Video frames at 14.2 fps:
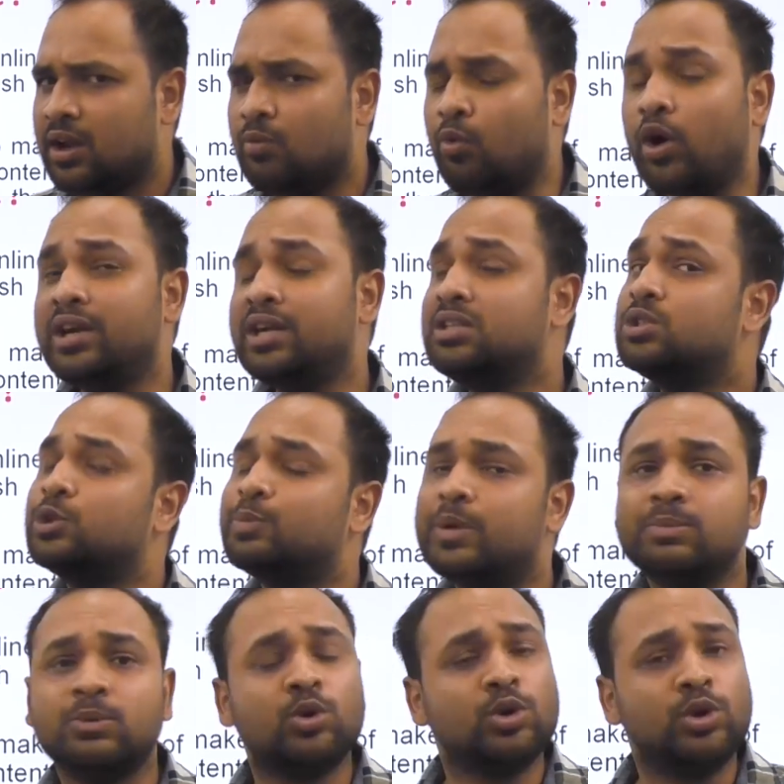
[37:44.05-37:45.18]
What did the
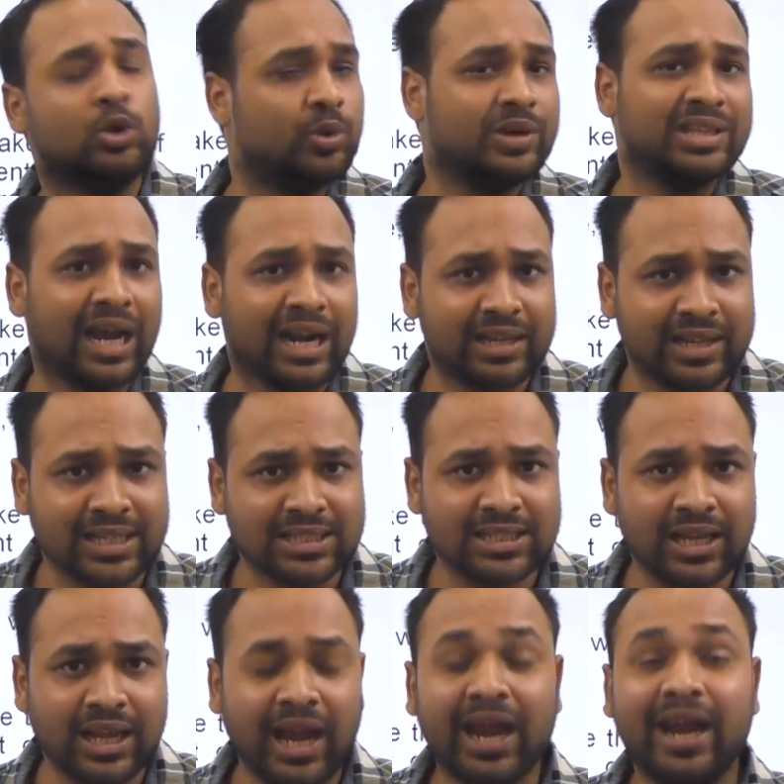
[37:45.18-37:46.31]
Supreme Court do in that case?
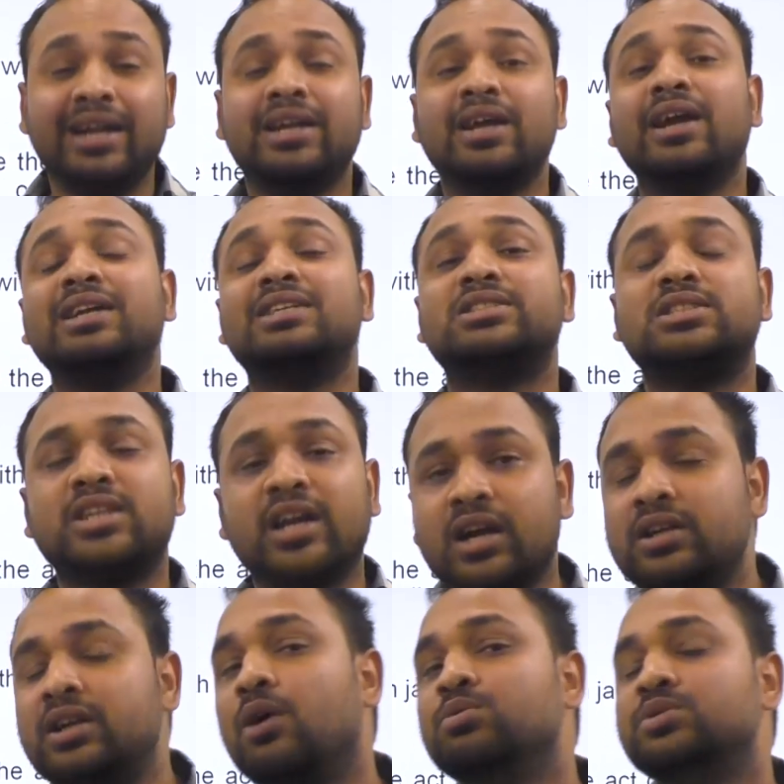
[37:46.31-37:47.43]
It
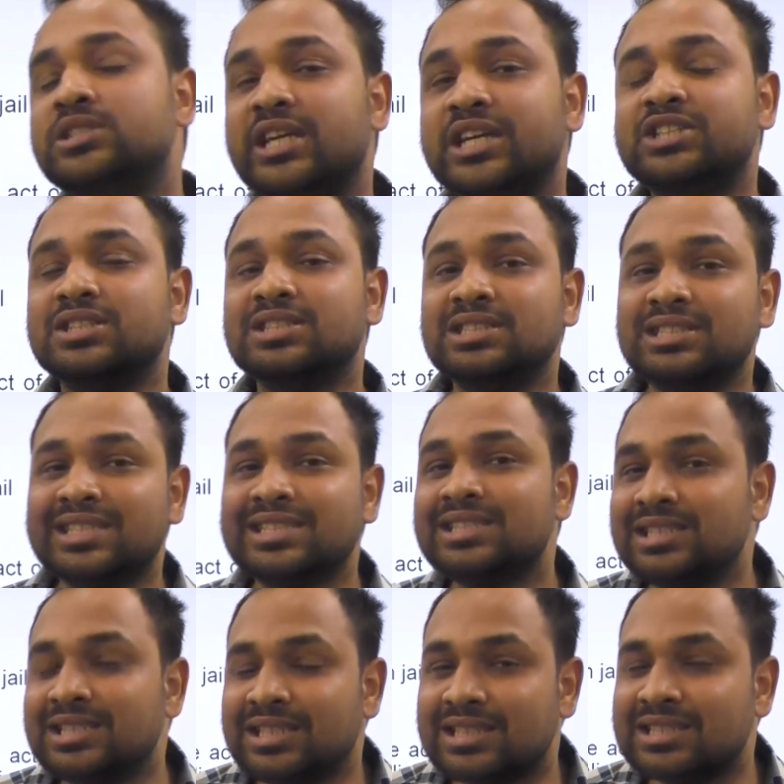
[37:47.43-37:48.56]
struck down Section
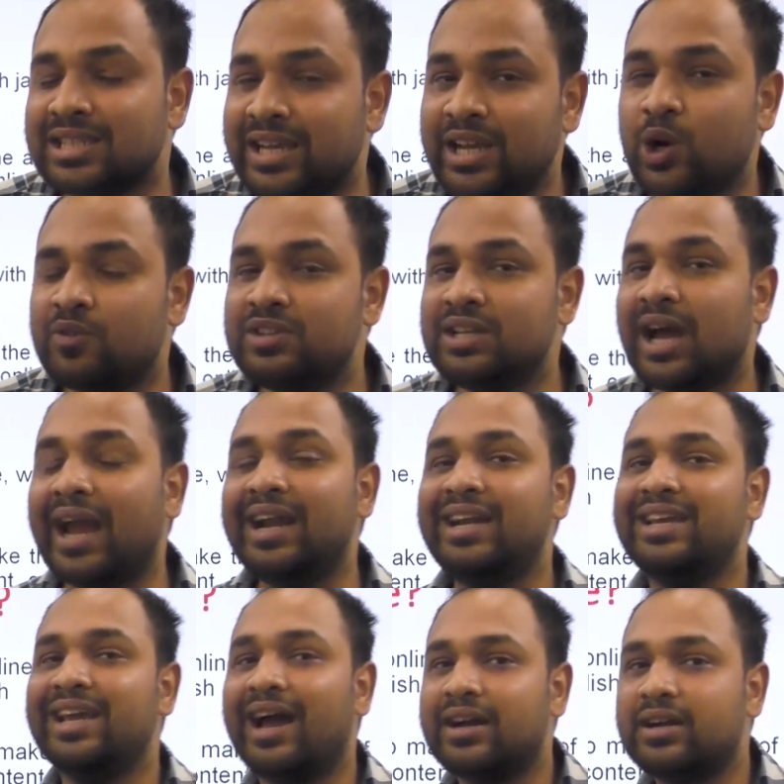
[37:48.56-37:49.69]
66A of the
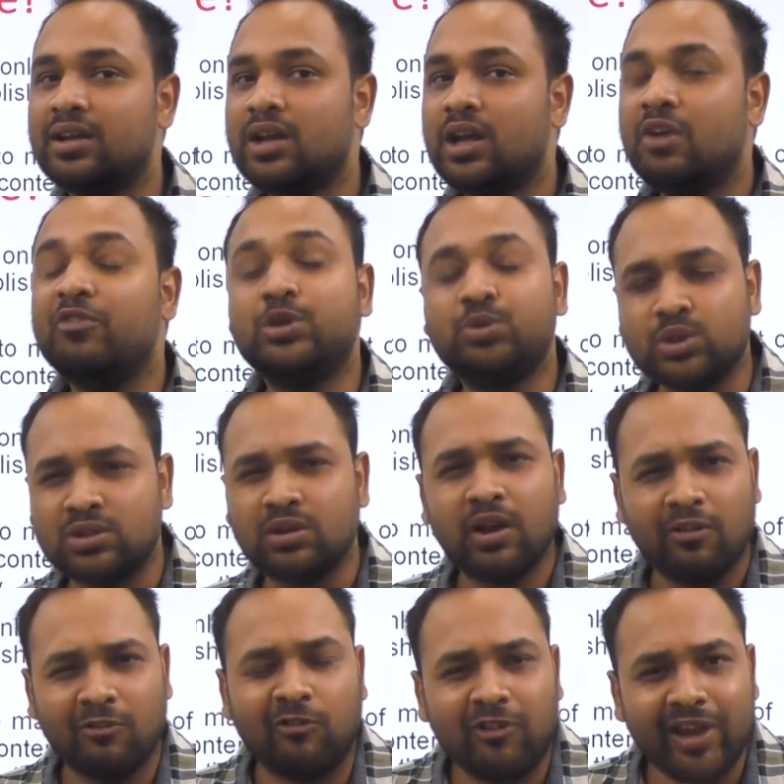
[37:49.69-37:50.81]
IT Act, which was
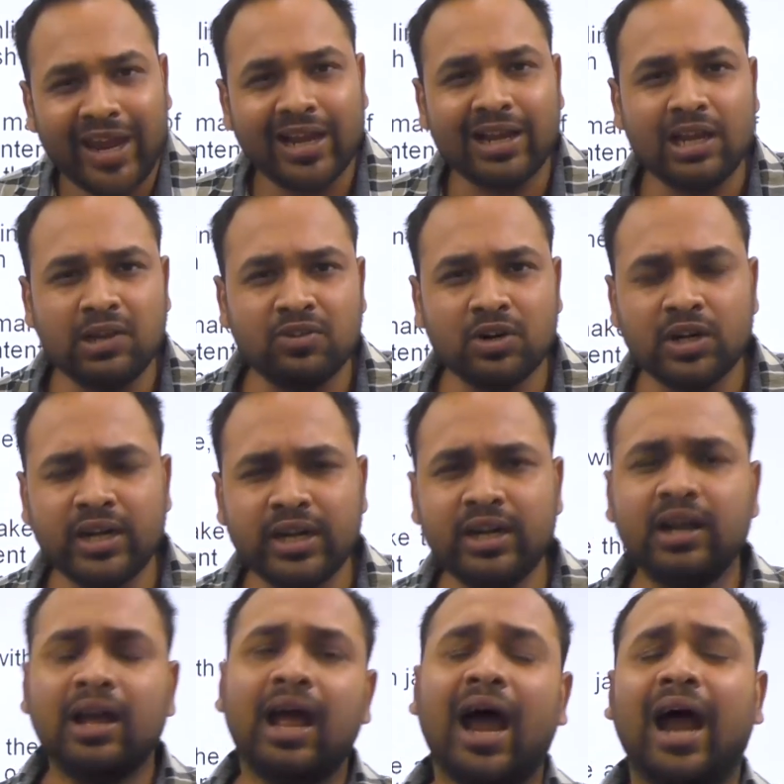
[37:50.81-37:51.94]
vaguely
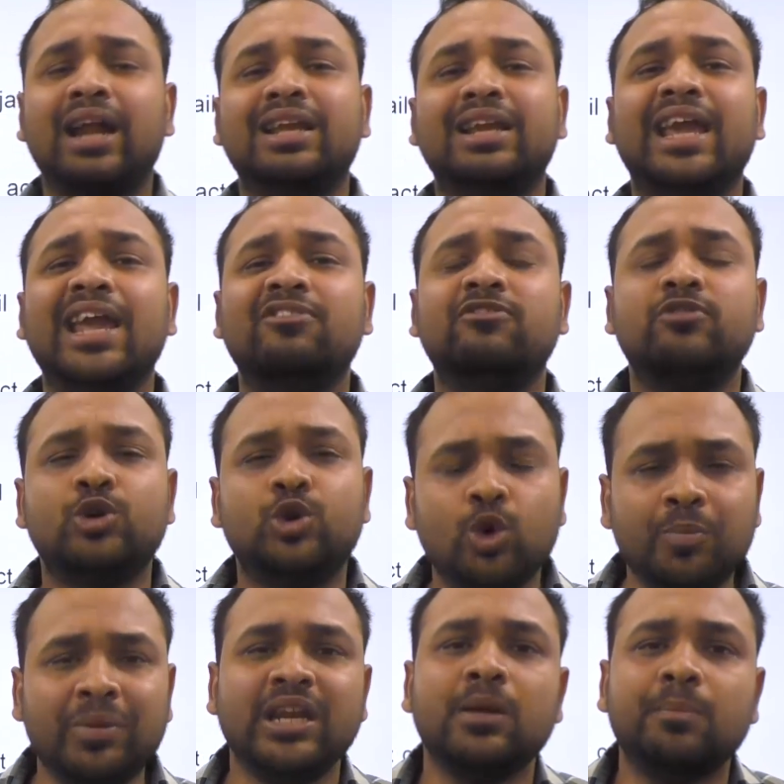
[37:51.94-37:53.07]
worded and gave
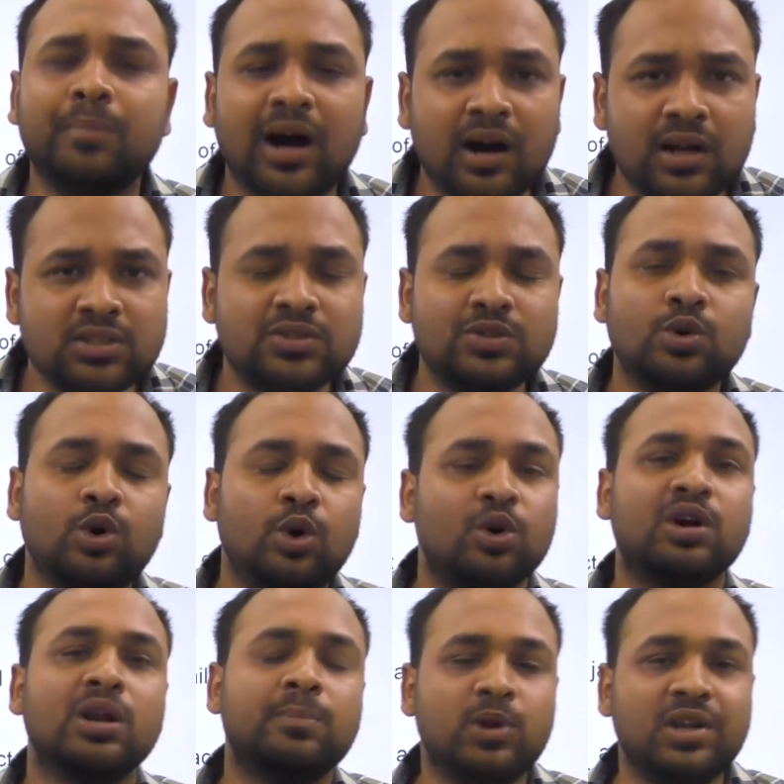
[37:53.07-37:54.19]
too many powers to
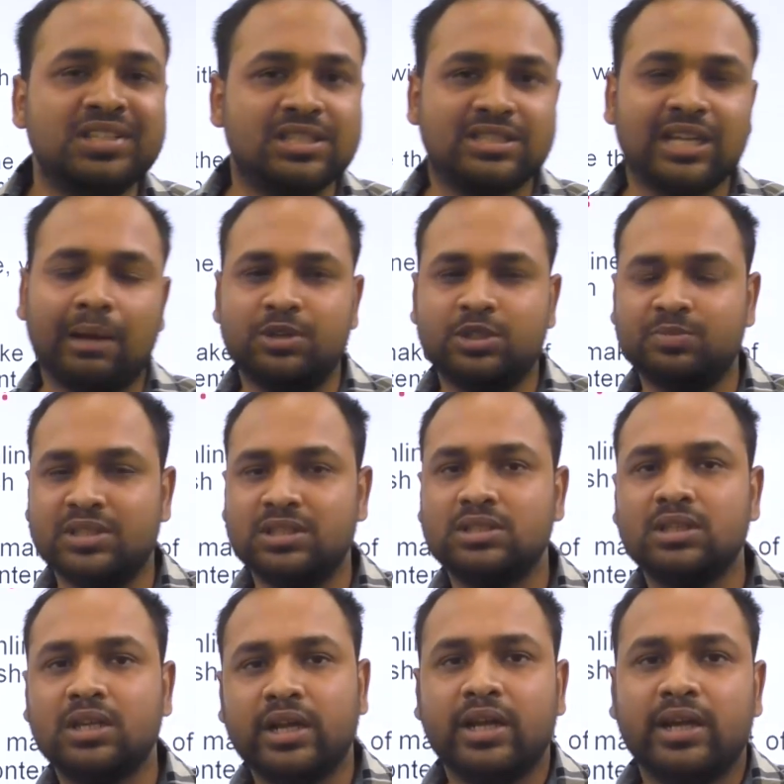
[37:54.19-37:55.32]
local police
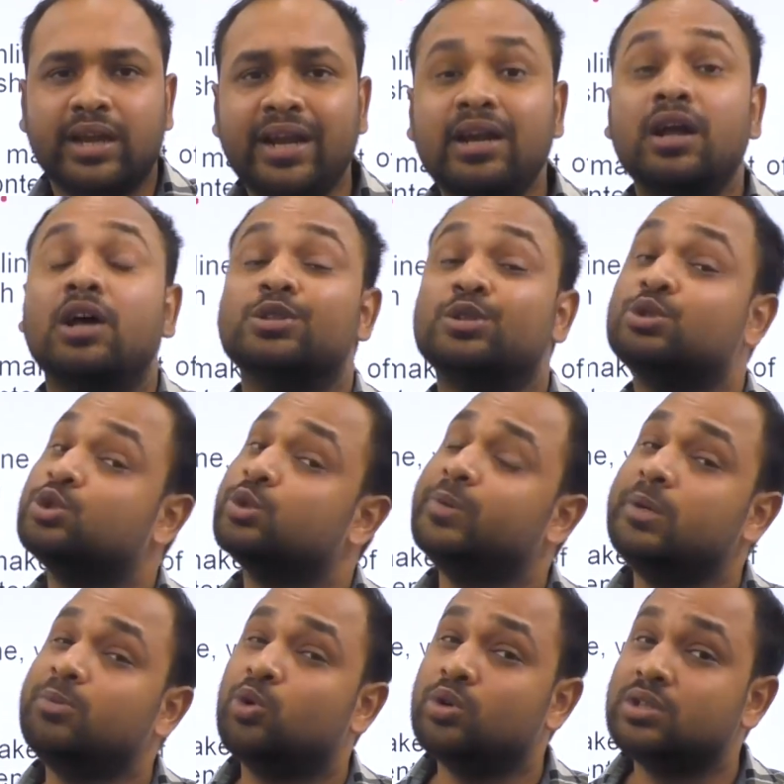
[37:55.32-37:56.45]
establishments, right? So the
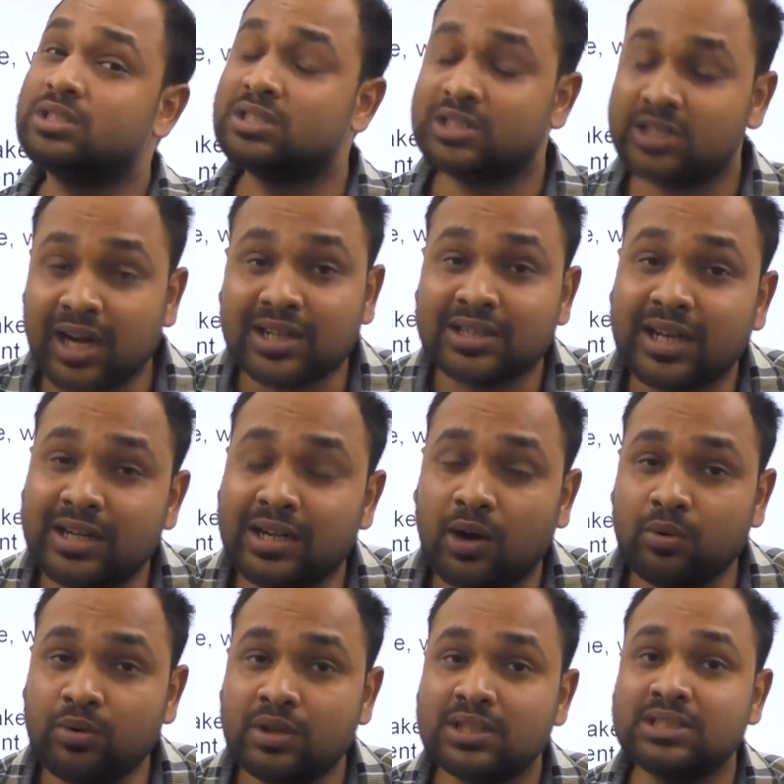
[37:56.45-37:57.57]
Supreme Court struck that
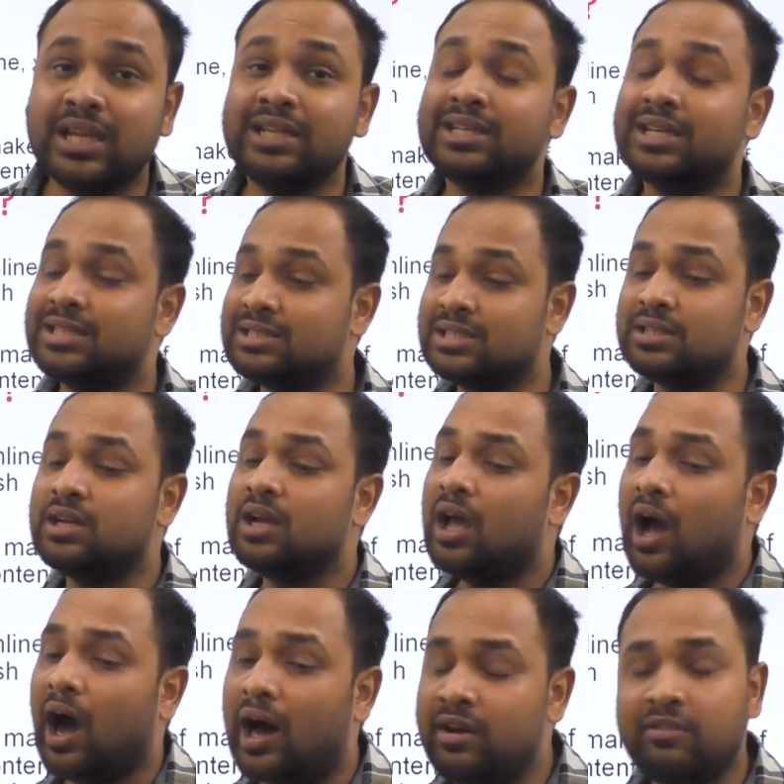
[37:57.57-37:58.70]
down, saying that it's an
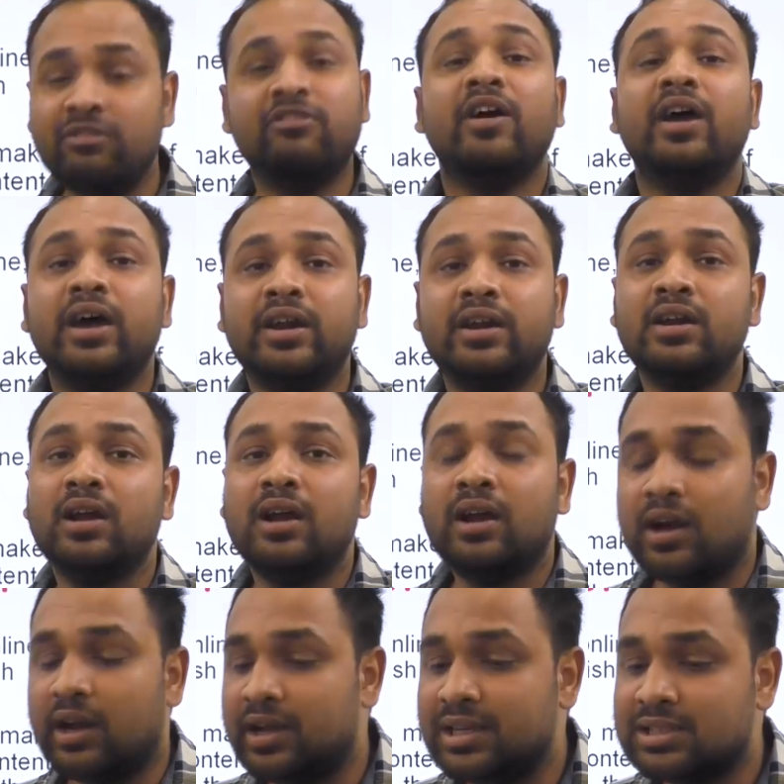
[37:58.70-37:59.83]
unfair,
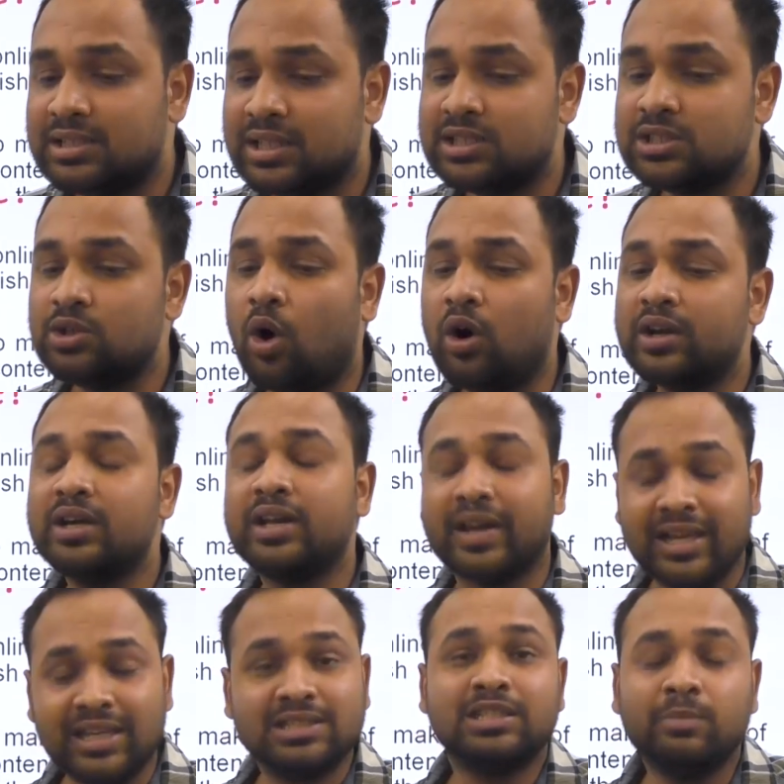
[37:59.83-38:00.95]
it's not a
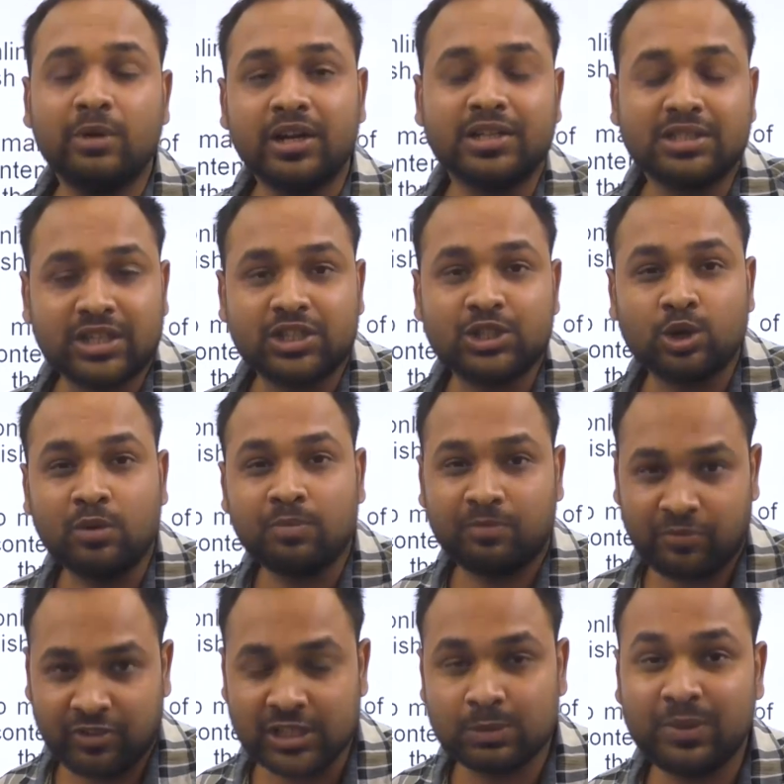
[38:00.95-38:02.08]
reasonable restriction on
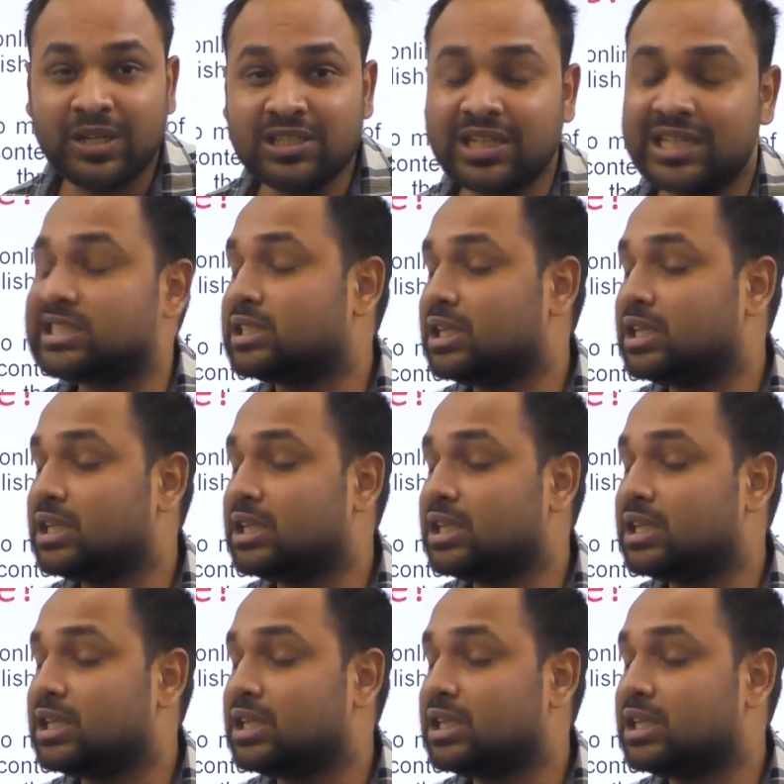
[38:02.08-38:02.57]
free speech.